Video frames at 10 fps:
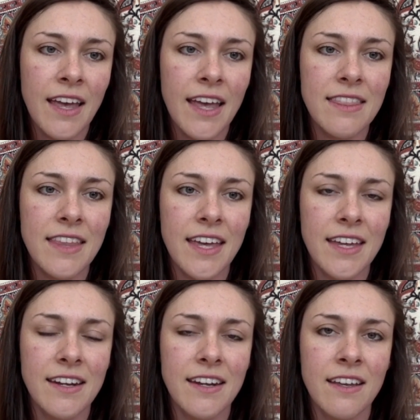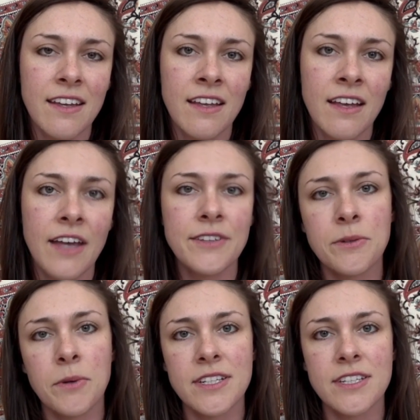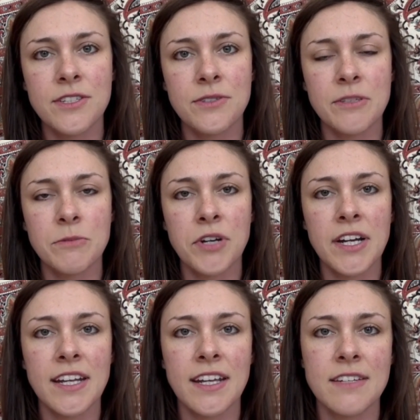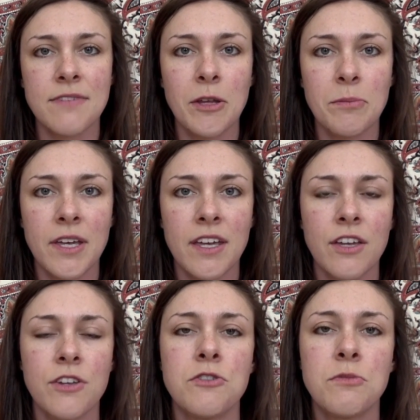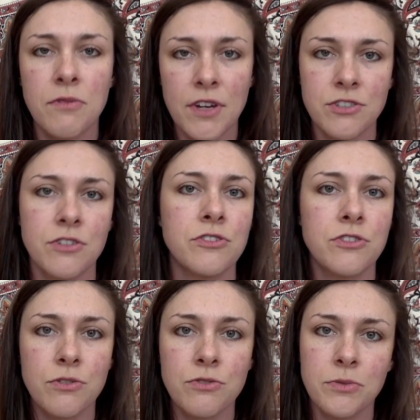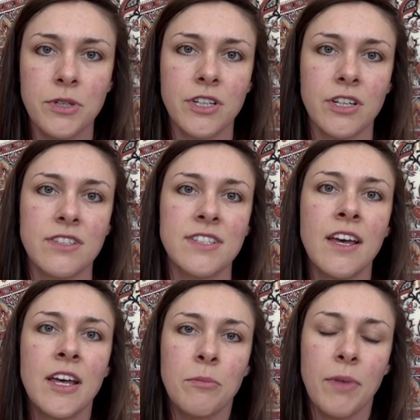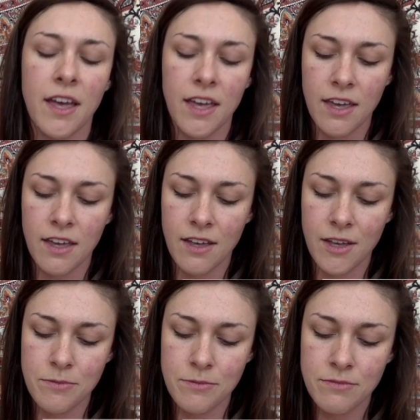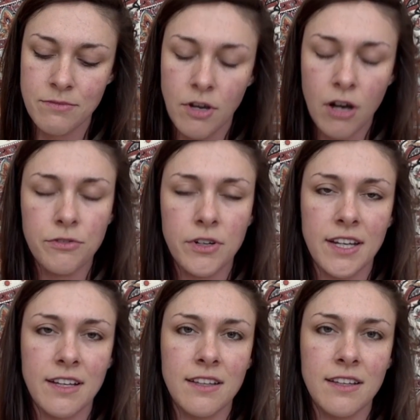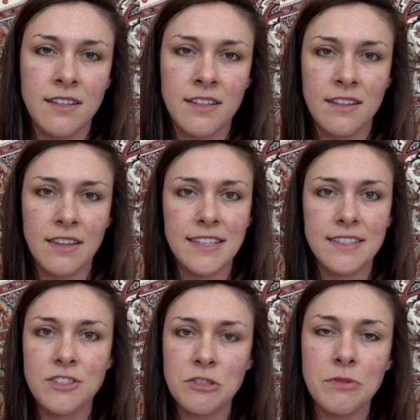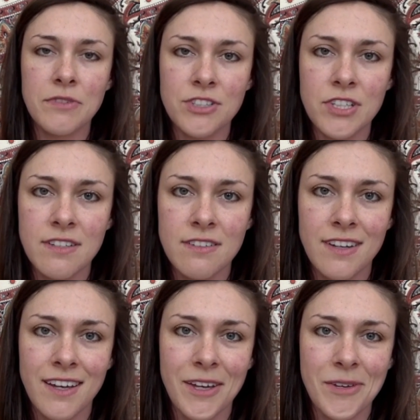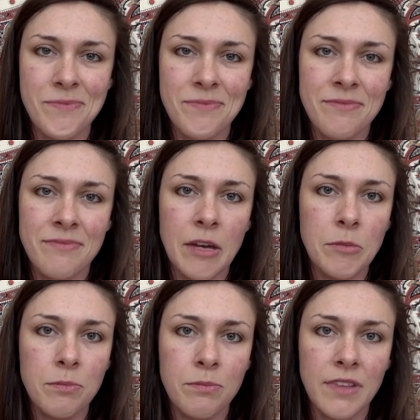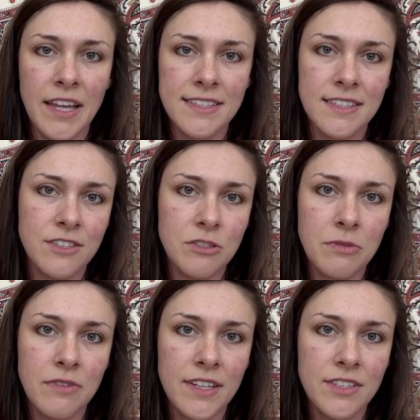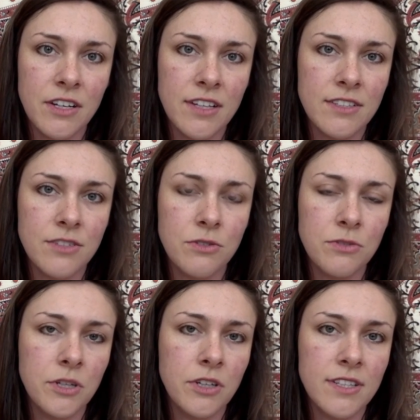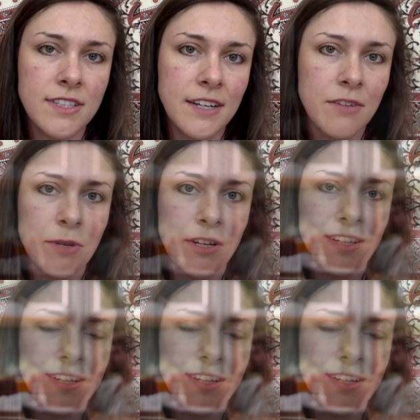And then I also want to do some training and developing new professionals and social workers by offering licensed supervision. I'm a licensed supervisor as a social worker in the state of Maryland.